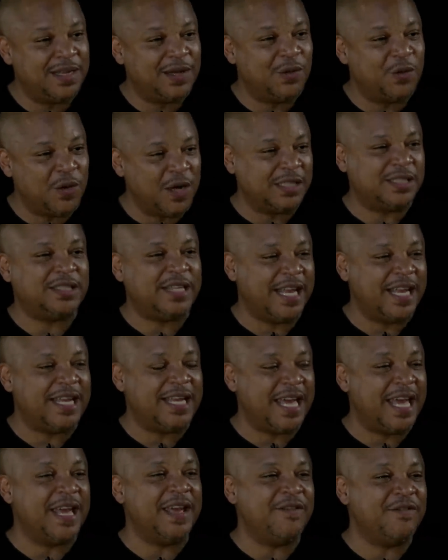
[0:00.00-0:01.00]
once they
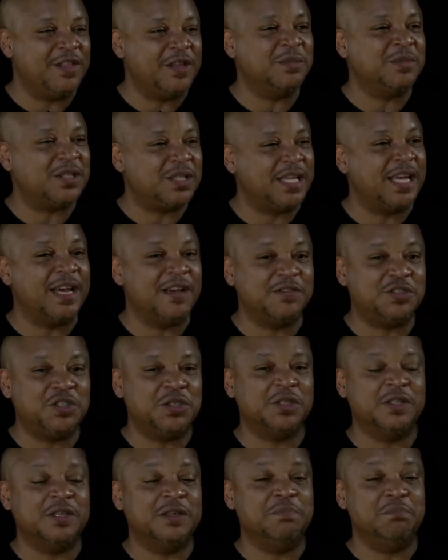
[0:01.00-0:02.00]
gave themselves
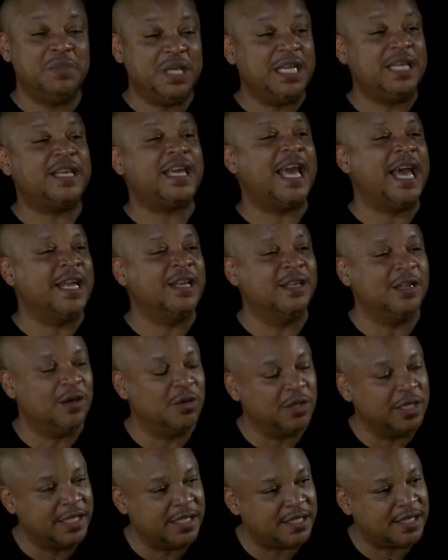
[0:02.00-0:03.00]
to the meek and
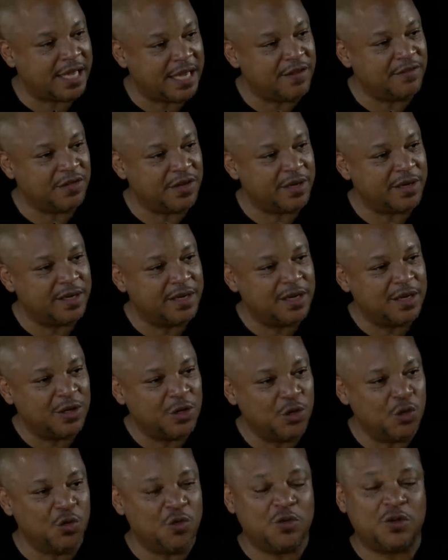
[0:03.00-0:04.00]
lowly Savior,
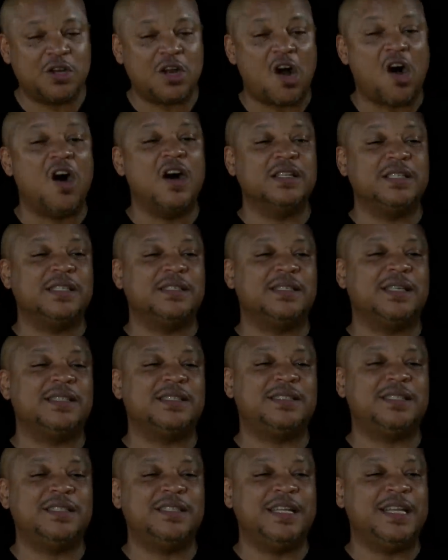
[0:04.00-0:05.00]
who causes us
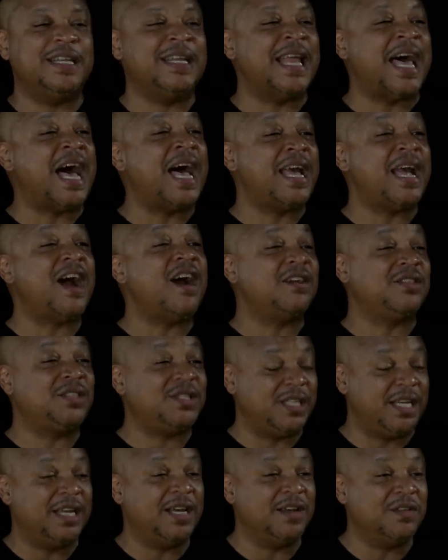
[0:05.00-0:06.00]
to deny
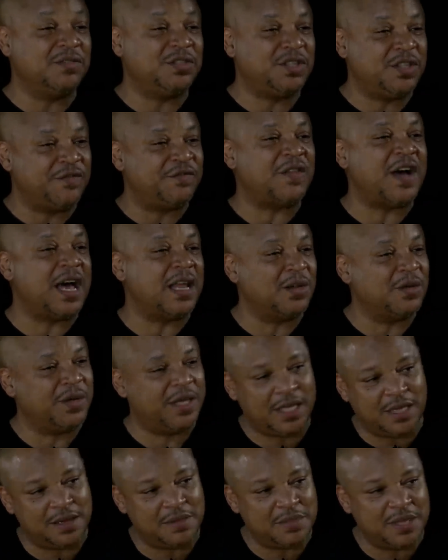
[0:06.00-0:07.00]
ourselves mm-hmm. to follow
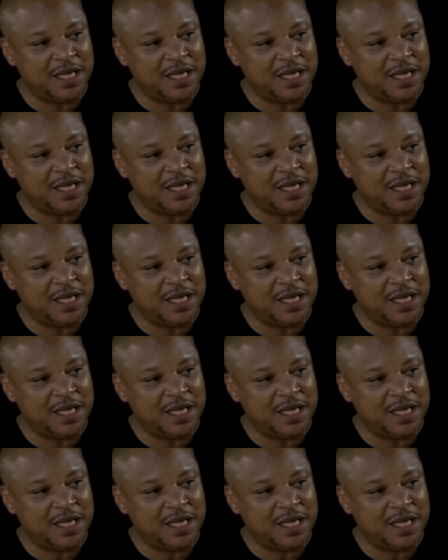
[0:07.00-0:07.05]
Him.